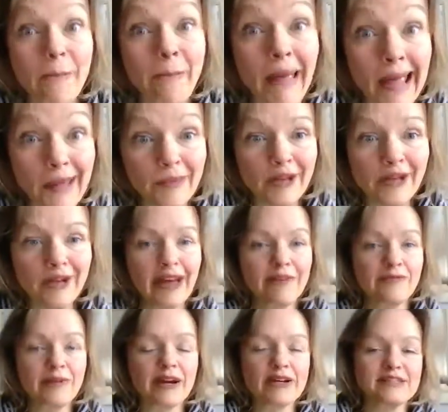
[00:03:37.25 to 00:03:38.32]
Maybe you'll
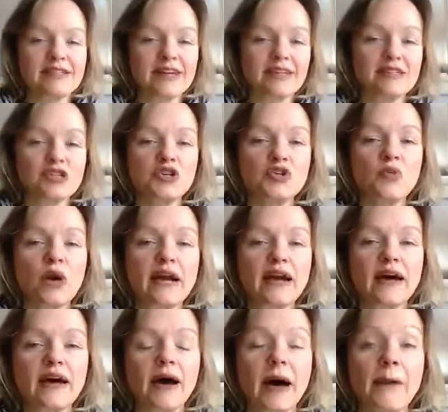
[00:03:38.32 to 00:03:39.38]
have parasites. So you want
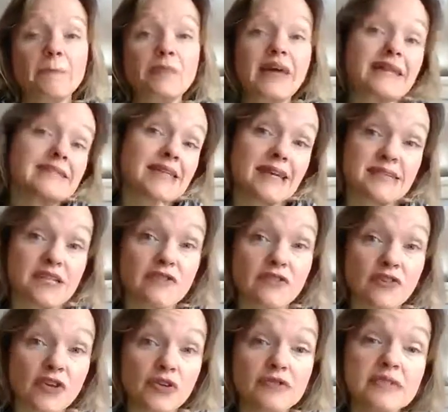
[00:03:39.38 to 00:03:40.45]
to get tested
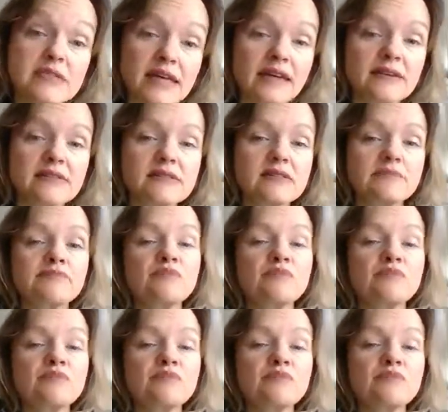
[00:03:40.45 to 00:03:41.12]
for those things.